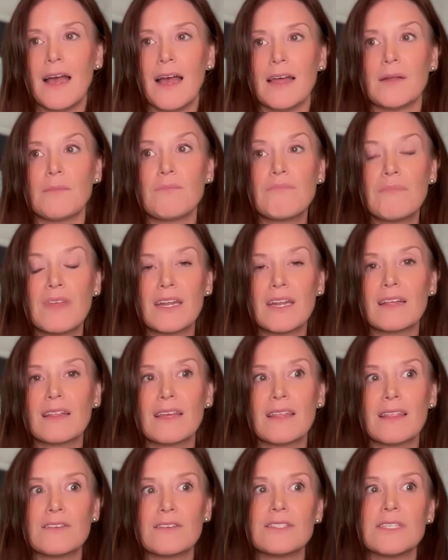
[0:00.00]
And
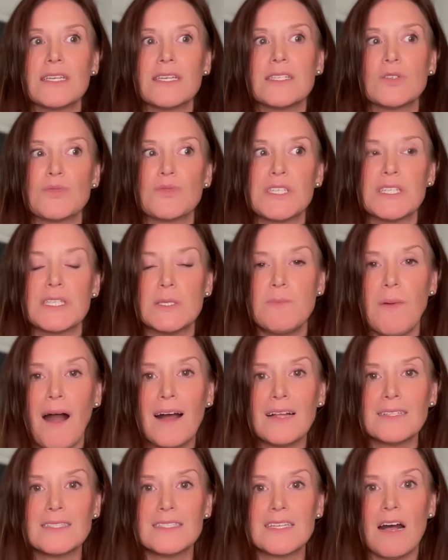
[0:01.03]
immediately there's this
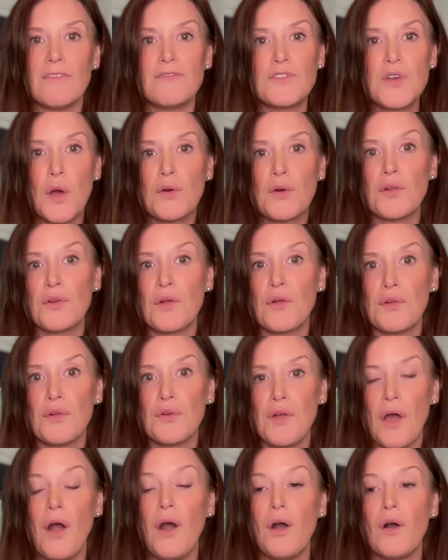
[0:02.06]
response of no, no, no, no,
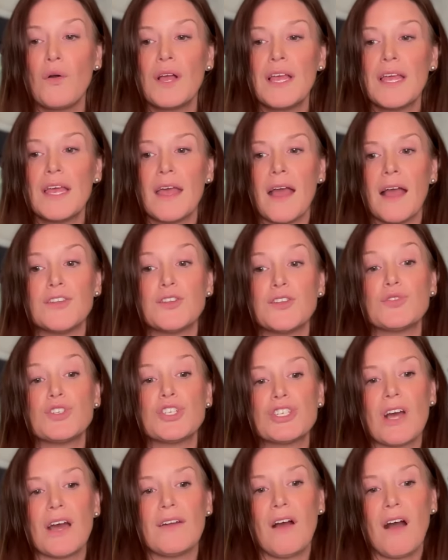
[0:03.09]
no. And you
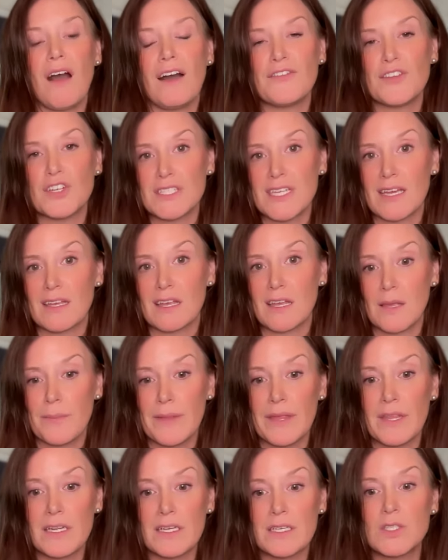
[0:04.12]
shut off your psychic
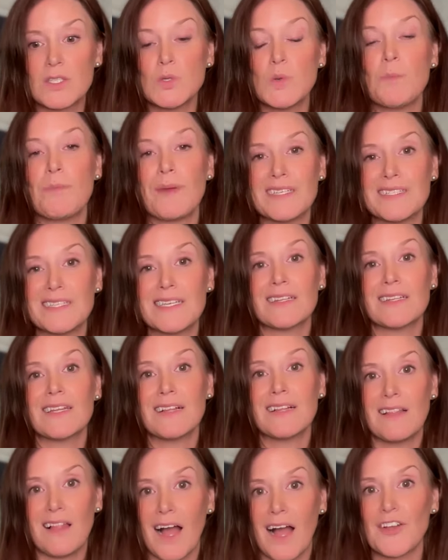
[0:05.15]
abilities. You basically
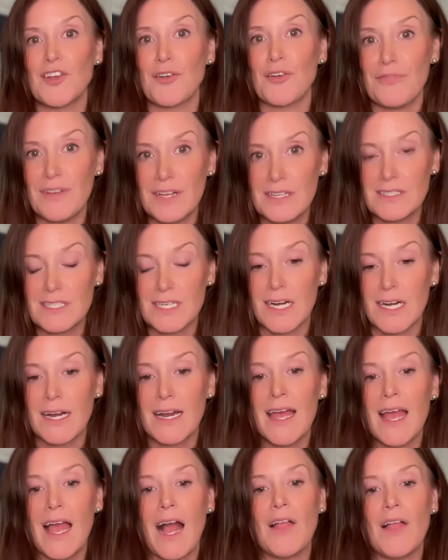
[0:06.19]
clog your filter.
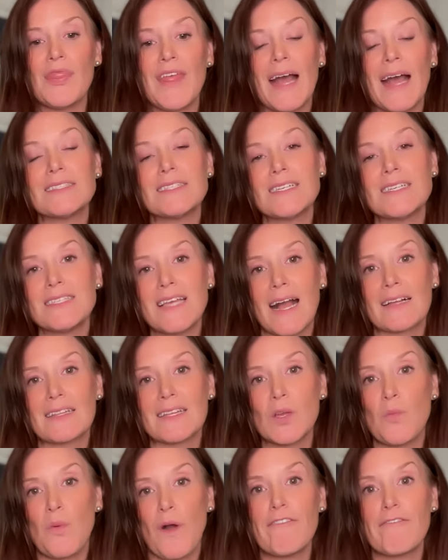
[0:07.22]
And that's
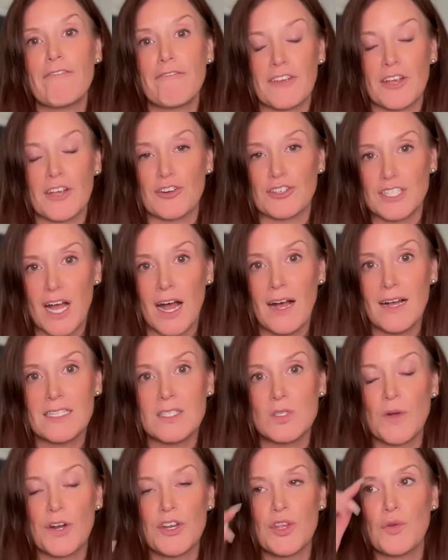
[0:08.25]
exactly what fear
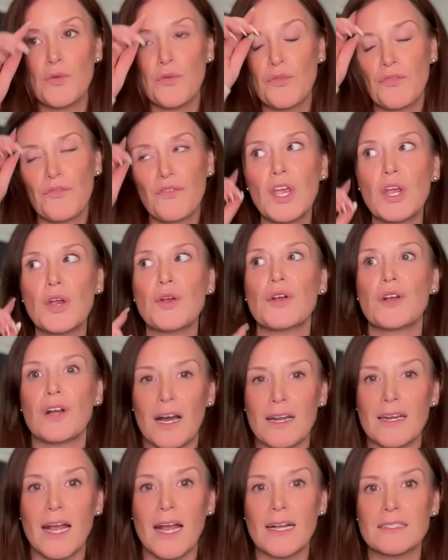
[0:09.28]
does. When you fear
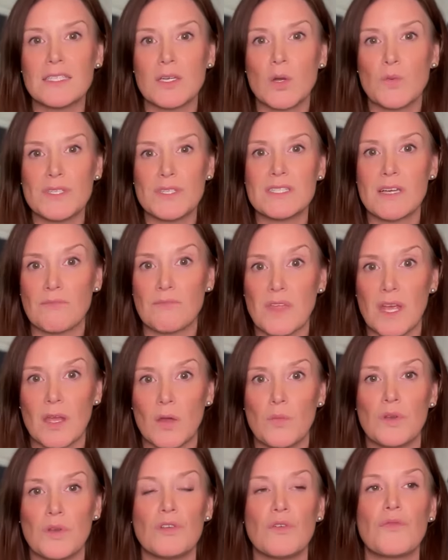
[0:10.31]
connecting with
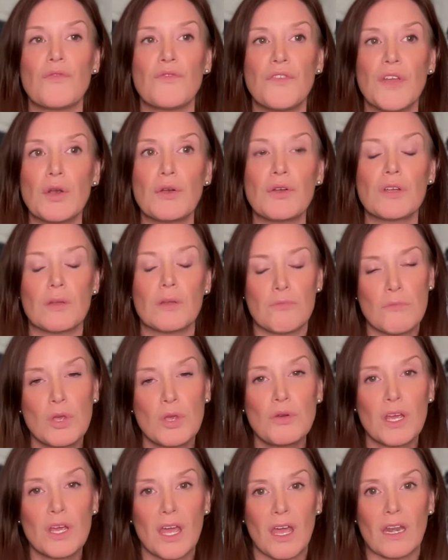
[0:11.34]
something, when you fear
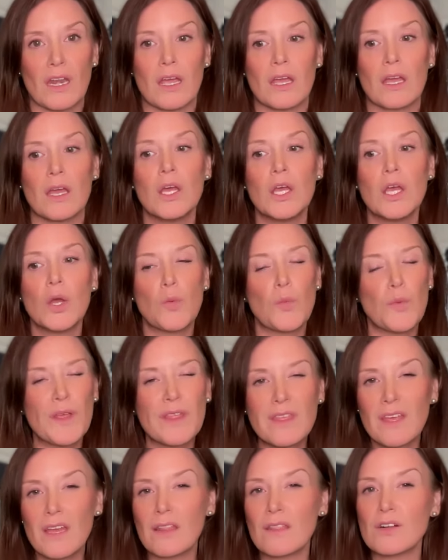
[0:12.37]
communicating
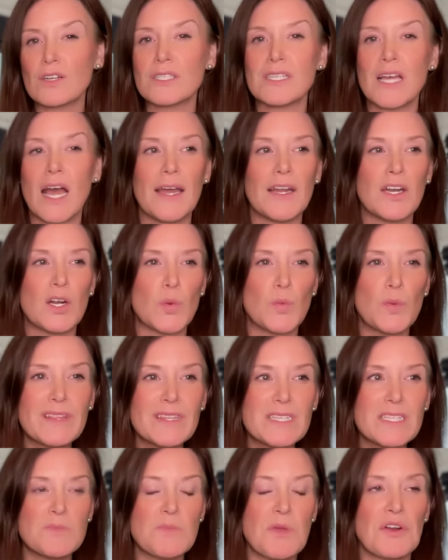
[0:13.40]
with the other side or
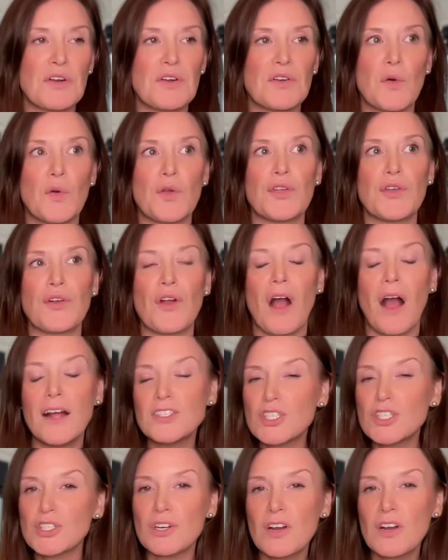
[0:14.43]
with spirit, or you're
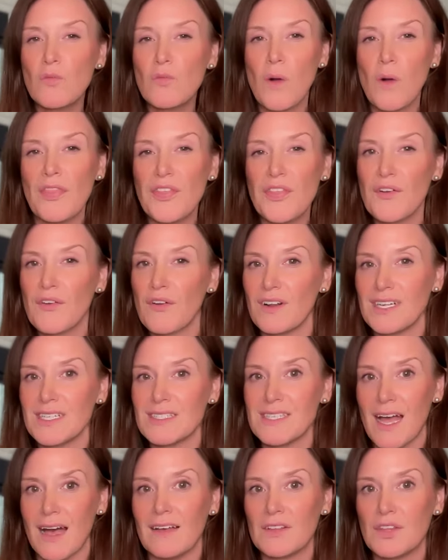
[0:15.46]
unsure of what they're going to
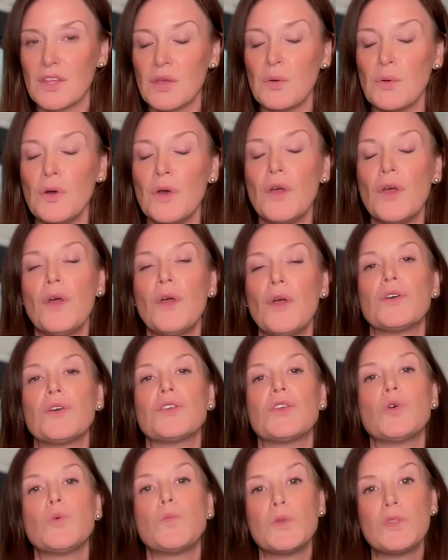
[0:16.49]
tell you,
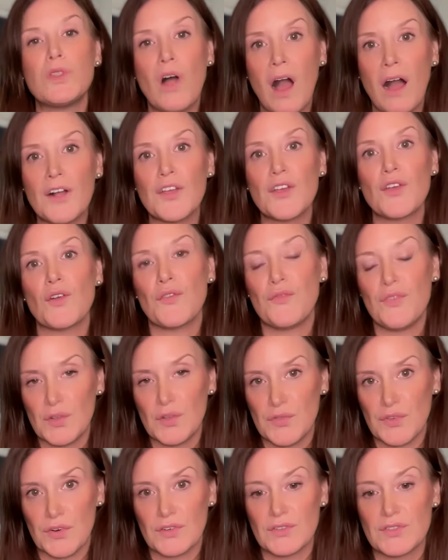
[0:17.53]
you block your
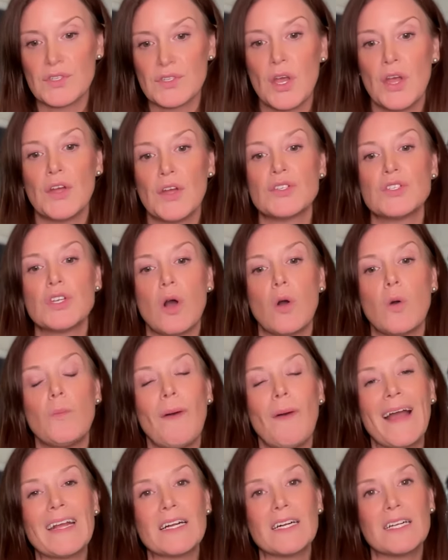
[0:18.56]
filters. So
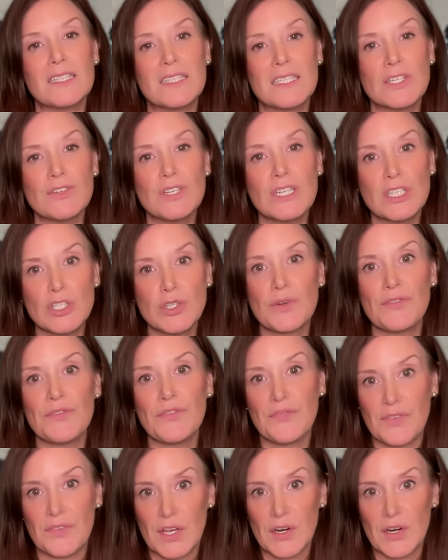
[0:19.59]
by clearing your
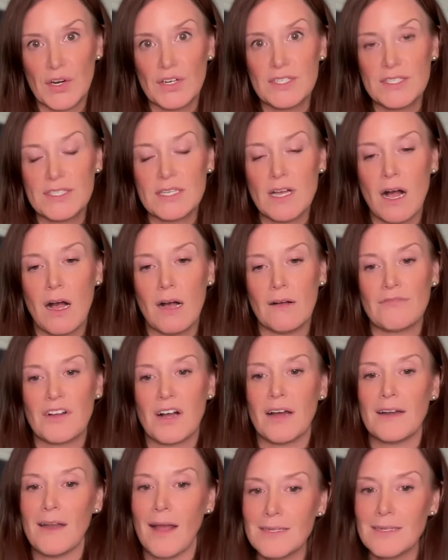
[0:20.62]
fears of
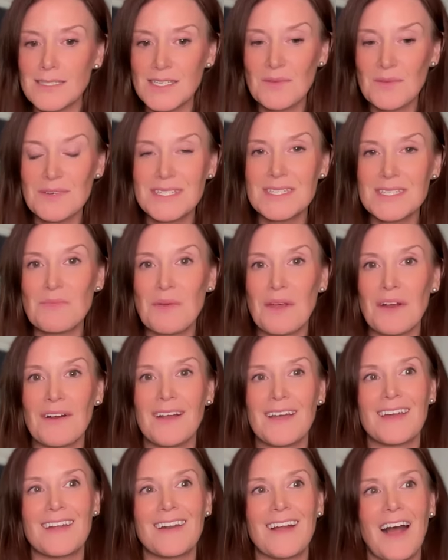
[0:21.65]
connecting with
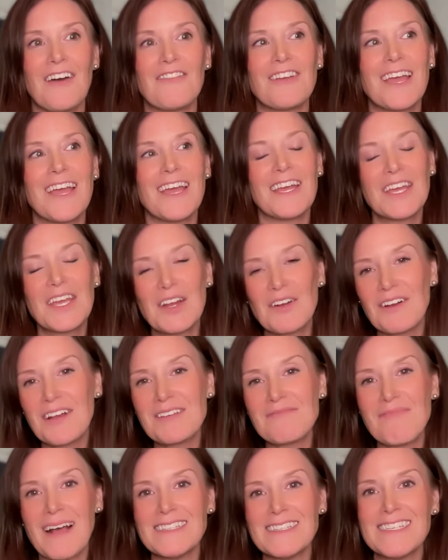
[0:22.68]
spirit, of
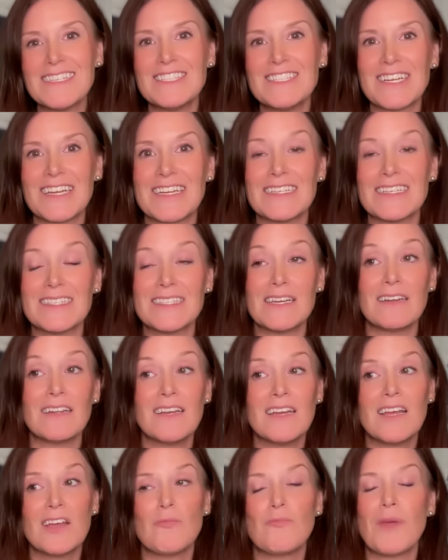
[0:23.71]
hearing messages and
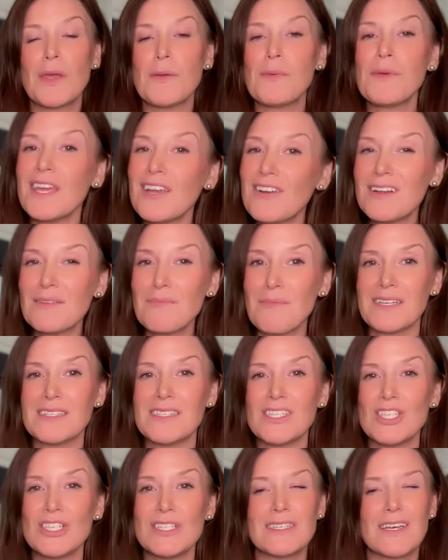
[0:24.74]
maybe hearing
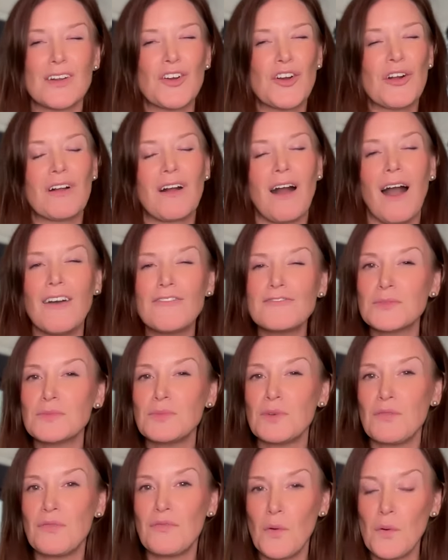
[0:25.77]
messages that are
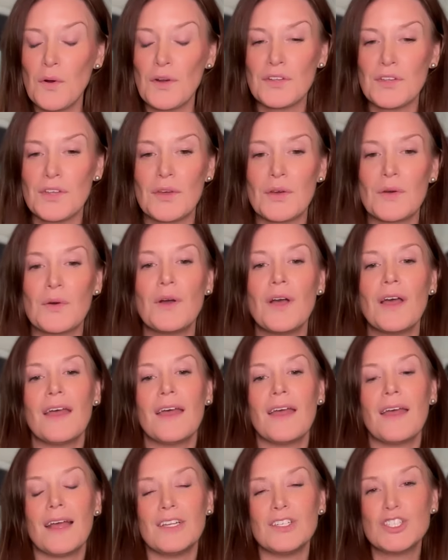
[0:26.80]
uncomfortable for you
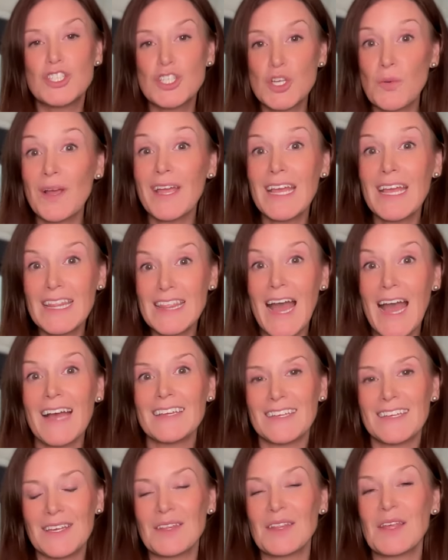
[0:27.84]
and doing
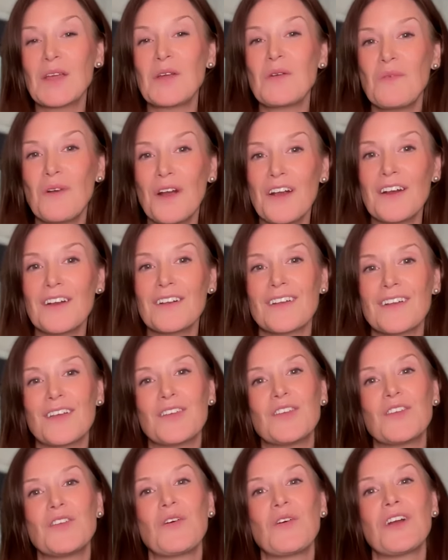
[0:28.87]
that healing work,
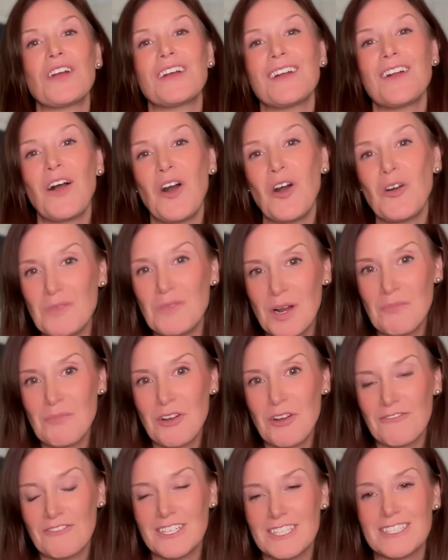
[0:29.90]
you're going to open up
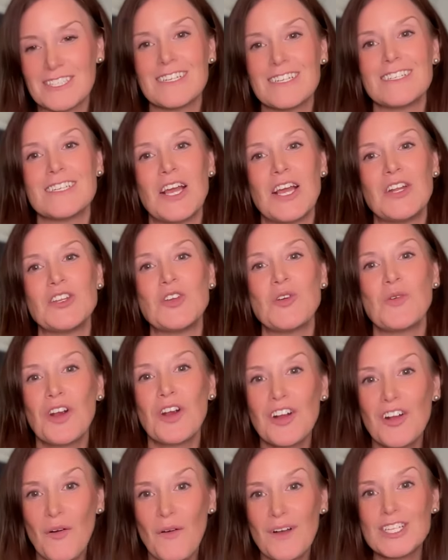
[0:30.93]
your filters and you
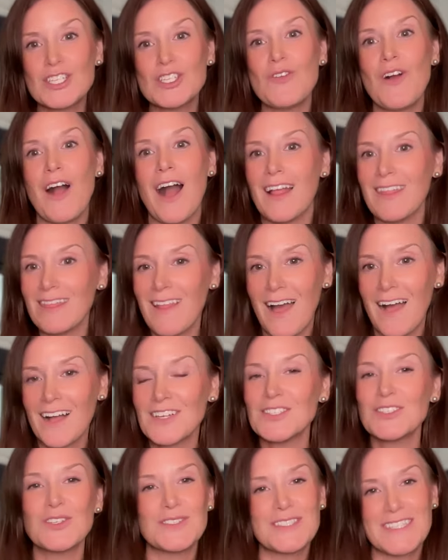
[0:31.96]
are going to
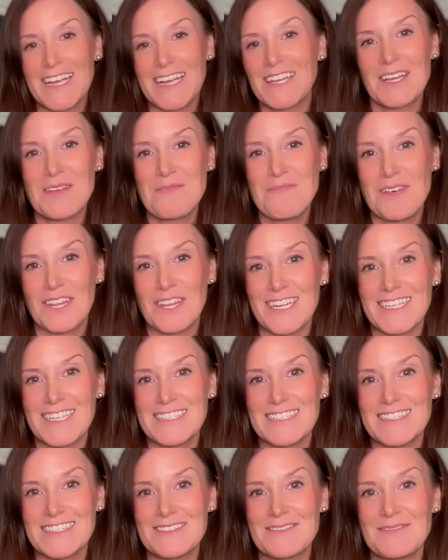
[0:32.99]
unlock your psychic
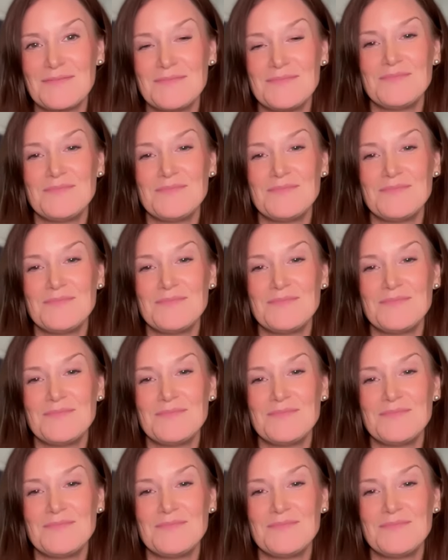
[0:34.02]
abilities.